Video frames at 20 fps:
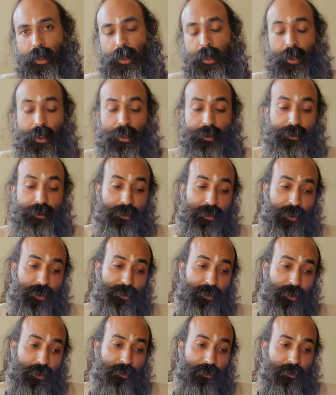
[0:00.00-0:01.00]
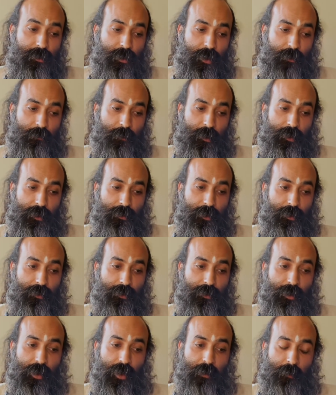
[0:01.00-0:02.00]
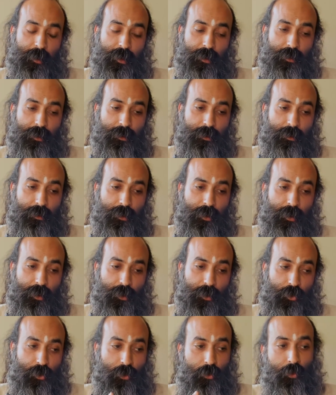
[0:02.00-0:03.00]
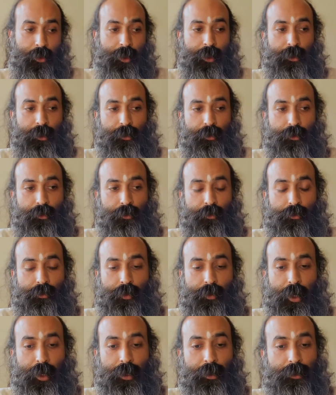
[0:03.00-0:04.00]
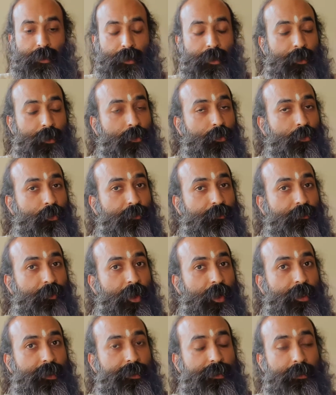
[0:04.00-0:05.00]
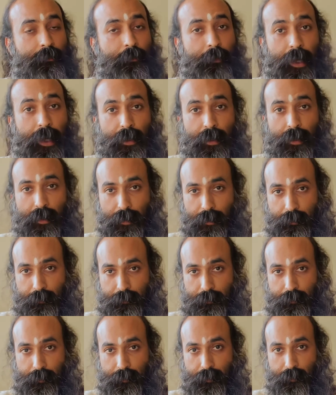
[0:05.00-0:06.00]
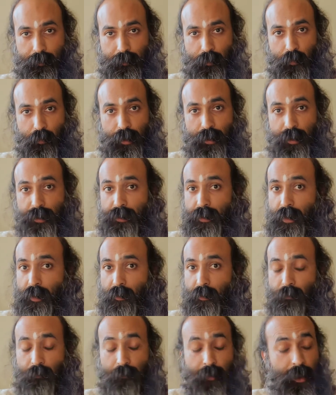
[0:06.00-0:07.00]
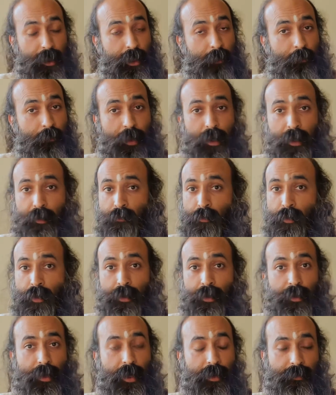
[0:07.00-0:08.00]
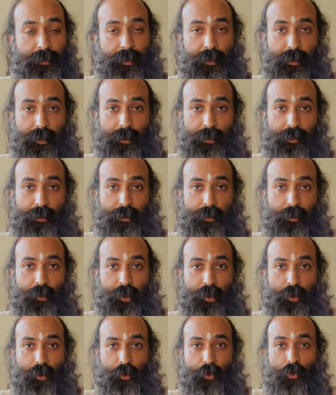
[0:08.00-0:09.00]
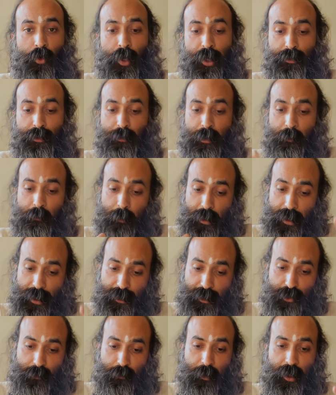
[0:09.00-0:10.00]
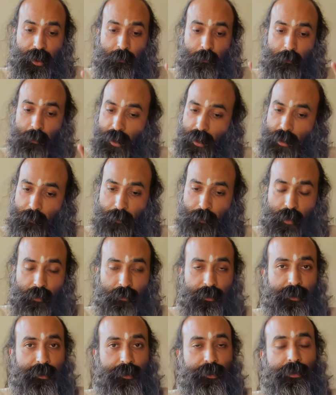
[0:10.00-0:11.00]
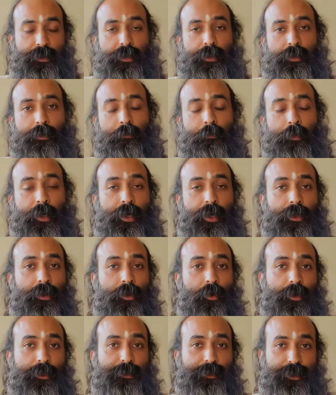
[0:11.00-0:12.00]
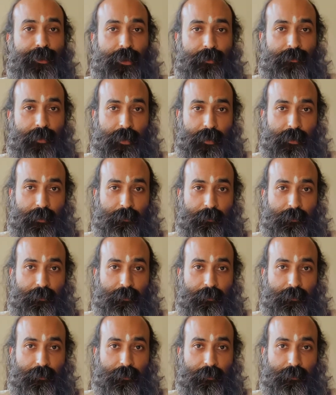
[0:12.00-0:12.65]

he suggested Rama that, Rama, you're going to enter into a fiery battle with this very powerful Ravana, who has been blessed by many powers by Lord Shiva.